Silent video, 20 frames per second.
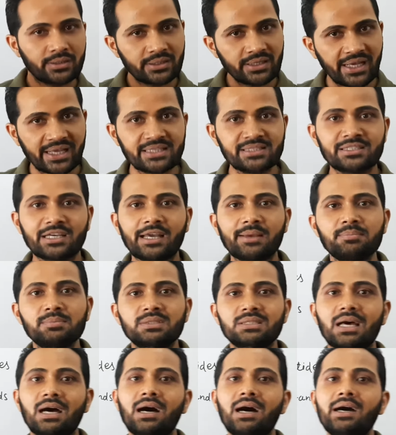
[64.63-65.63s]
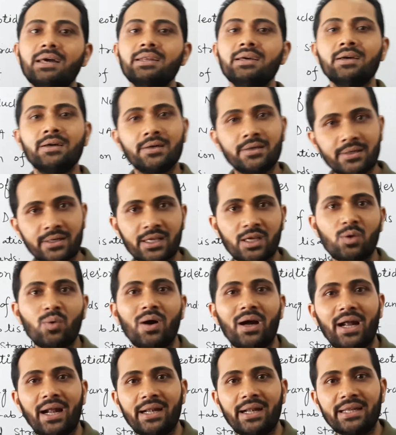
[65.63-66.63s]
enzymes are
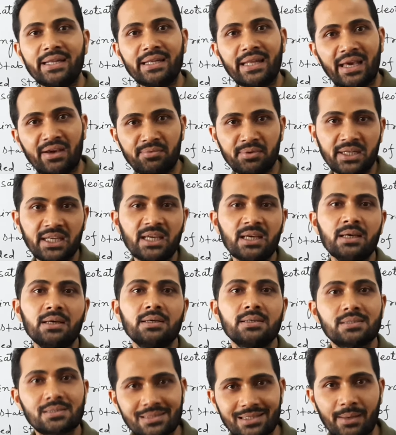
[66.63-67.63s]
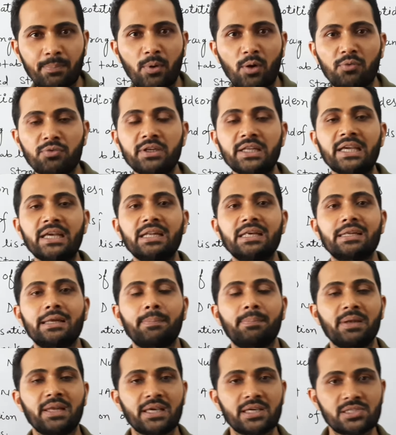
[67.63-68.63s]
required in every step of DNA
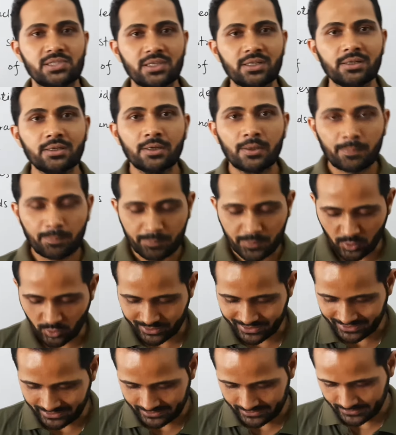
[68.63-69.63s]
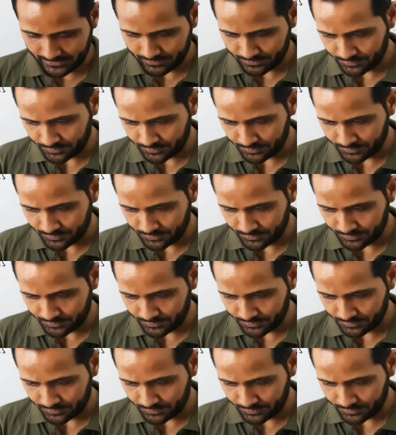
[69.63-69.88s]
replication process.